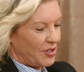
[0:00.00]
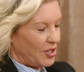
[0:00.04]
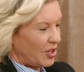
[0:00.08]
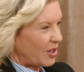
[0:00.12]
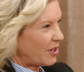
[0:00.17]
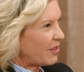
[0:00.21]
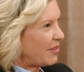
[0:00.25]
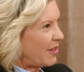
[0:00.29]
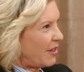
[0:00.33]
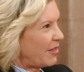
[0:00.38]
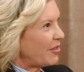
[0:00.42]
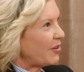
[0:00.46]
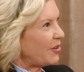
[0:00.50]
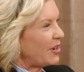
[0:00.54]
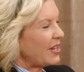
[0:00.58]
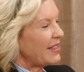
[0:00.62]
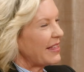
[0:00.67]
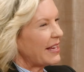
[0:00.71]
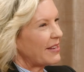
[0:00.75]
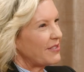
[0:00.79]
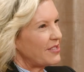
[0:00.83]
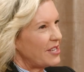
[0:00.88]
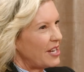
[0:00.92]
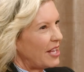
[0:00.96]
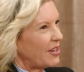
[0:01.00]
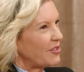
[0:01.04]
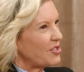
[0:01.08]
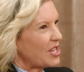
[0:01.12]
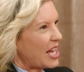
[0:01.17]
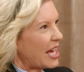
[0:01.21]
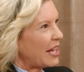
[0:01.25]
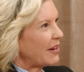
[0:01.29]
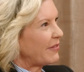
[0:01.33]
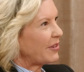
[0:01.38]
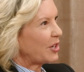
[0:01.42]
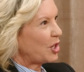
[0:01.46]
the $30,000
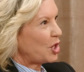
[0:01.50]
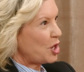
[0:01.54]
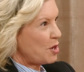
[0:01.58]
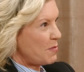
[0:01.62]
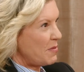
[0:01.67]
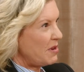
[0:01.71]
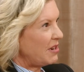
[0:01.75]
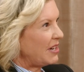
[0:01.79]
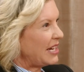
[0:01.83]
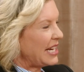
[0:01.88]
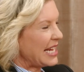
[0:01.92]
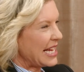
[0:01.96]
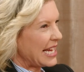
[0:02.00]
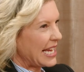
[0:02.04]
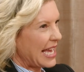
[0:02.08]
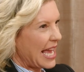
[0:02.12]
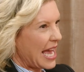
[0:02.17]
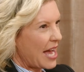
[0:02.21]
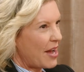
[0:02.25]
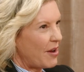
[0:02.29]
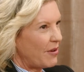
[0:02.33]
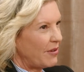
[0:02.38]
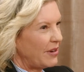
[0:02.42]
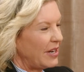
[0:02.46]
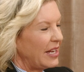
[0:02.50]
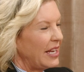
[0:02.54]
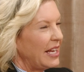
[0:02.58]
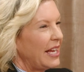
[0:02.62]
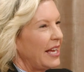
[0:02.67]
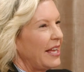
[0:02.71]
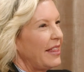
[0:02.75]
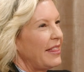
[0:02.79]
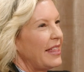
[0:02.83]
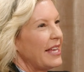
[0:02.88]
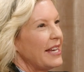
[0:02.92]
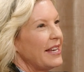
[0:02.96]
out of a community account,
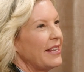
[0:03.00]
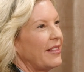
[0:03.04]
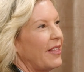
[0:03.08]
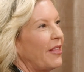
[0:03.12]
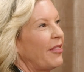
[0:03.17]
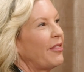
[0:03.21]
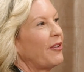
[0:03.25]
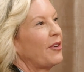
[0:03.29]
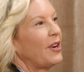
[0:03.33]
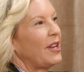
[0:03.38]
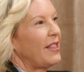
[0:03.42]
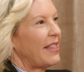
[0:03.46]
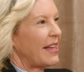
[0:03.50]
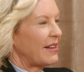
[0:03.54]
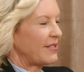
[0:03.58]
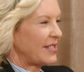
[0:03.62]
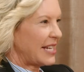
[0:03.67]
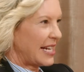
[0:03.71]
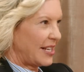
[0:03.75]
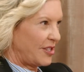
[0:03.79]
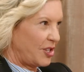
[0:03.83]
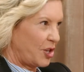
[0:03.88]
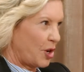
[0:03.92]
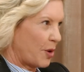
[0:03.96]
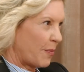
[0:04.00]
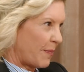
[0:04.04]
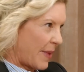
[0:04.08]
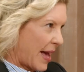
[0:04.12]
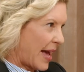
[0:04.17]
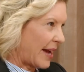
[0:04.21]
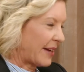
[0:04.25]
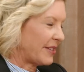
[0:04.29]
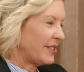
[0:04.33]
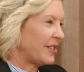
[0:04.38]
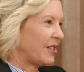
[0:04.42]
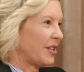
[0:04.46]
then the 30,000 has to go
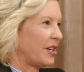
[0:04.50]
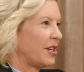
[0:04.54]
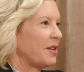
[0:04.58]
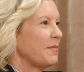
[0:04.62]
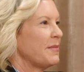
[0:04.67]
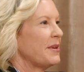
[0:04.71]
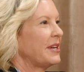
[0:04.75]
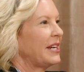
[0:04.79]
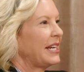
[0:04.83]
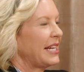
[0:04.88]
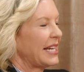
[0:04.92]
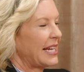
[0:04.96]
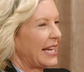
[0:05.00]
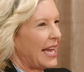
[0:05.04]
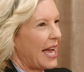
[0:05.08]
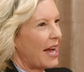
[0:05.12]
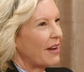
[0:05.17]
back to the community account.